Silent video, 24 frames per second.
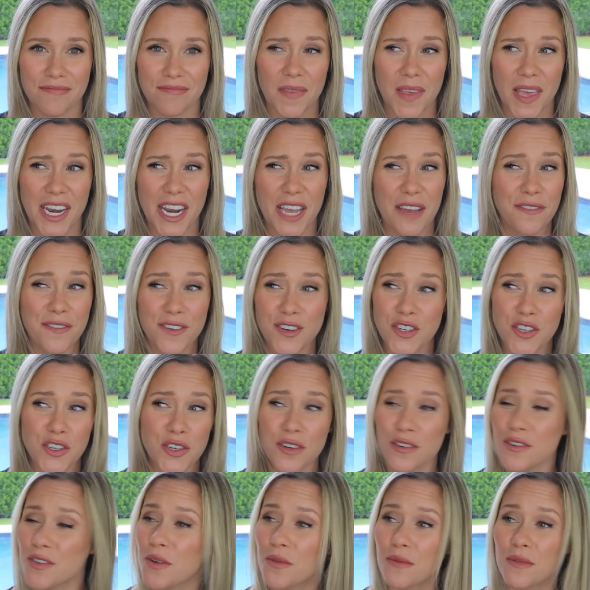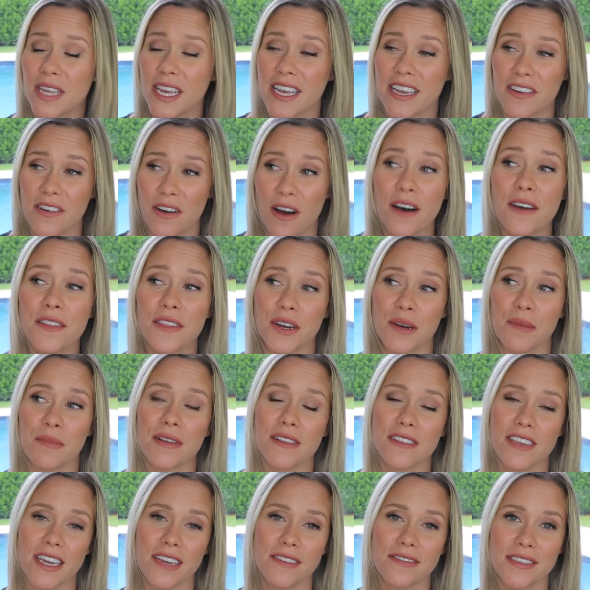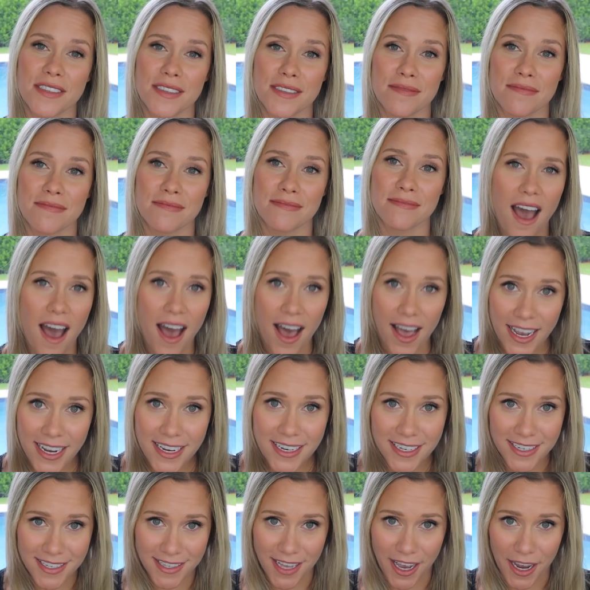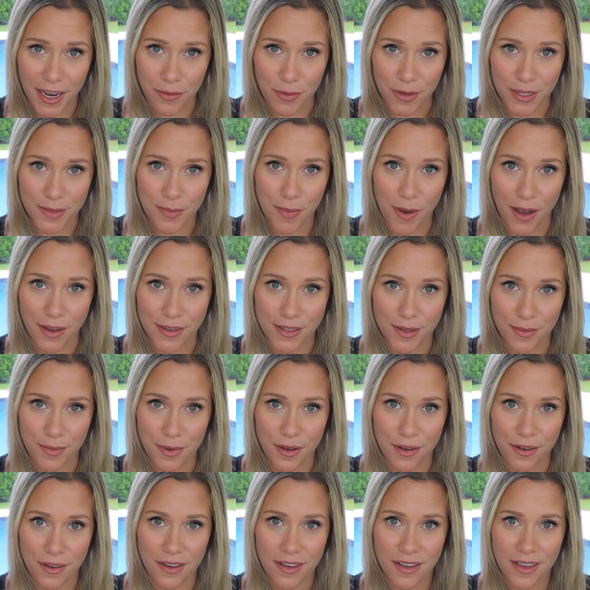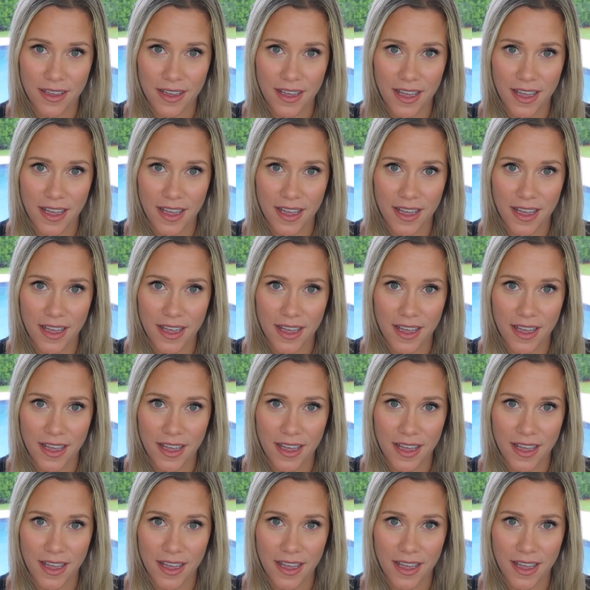And I for sure don't take on their beliefs. I decide what's possible.